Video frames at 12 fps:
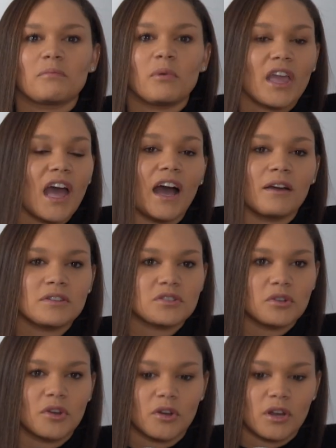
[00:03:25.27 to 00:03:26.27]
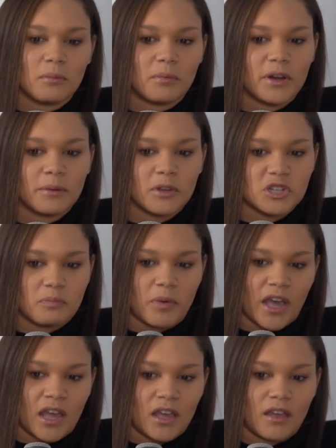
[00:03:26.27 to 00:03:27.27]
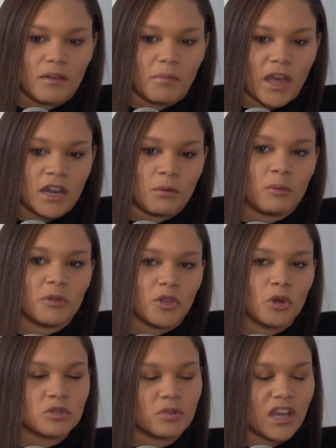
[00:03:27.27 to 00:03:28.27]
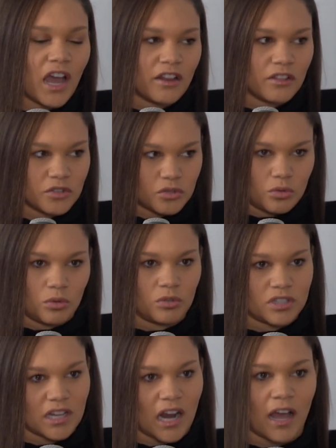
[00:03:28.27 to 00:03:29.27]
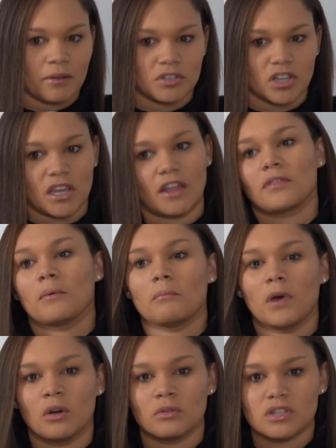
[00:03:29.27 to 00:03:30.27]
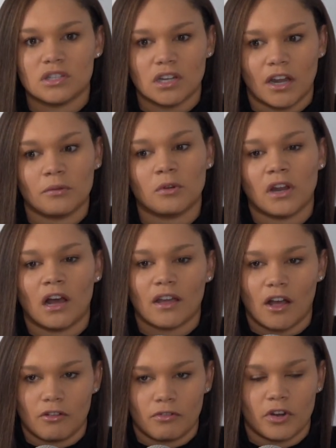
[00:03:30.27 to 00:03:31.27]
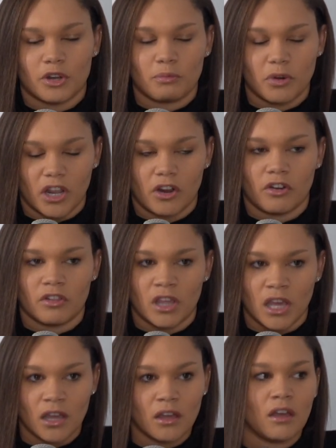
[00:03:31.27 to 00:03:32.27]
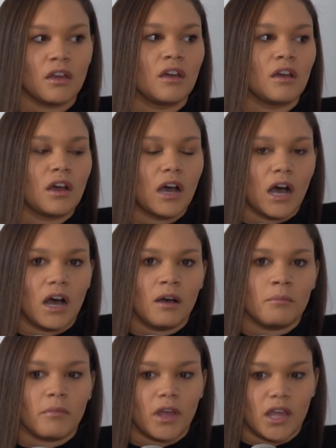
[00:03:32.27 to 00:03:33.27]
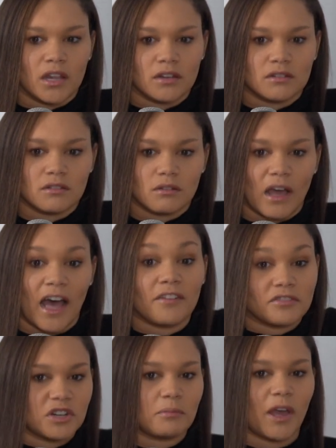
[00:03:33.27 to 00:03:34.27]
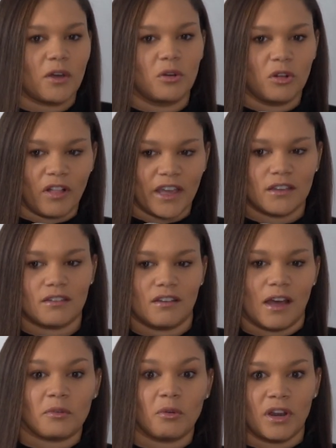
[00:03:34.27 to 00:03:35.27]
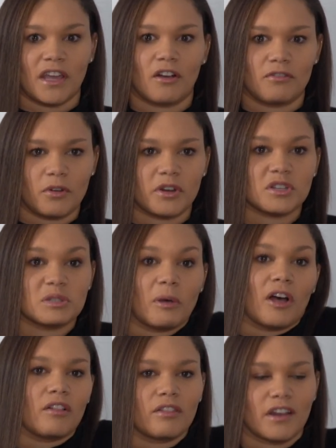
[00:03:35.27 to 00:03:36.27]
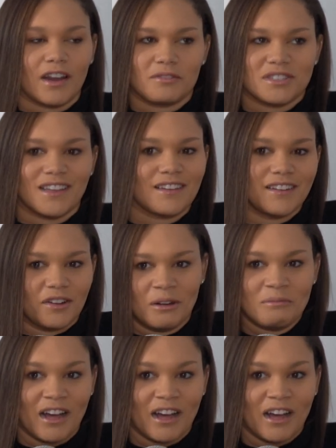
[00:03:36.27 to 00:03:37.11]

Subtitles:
But yeah, I was recruited pretty much by anywhere, but those were kind of the schools that I was looking at the most. I rolled out California pretty early. And after my whole, I'm going to California spell, then I was no, I'm